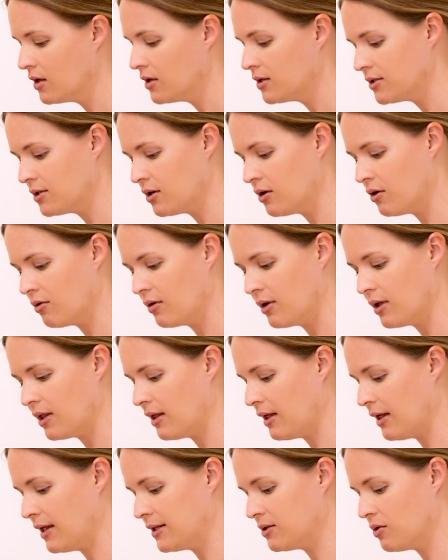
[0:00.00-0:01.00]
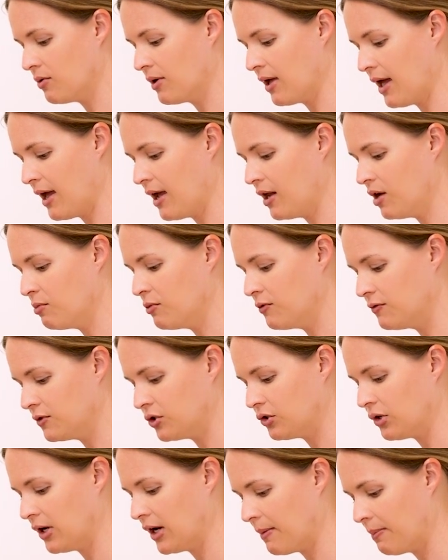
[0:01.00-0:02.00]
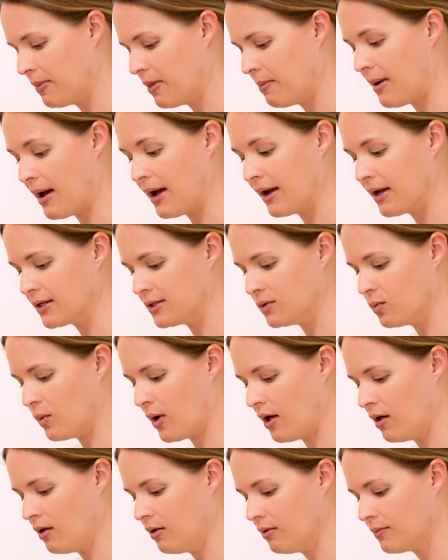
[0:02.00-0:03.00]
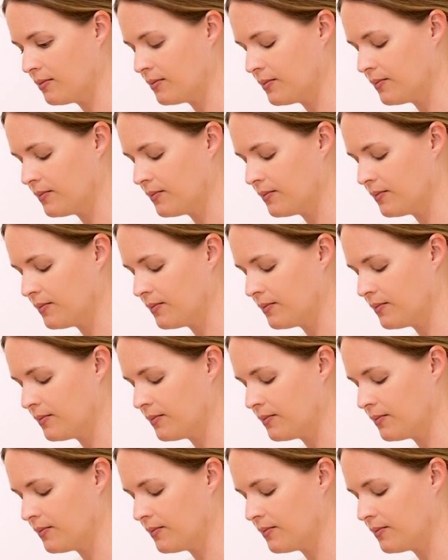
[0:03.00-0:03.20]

So it's okay to move straight up the back as well.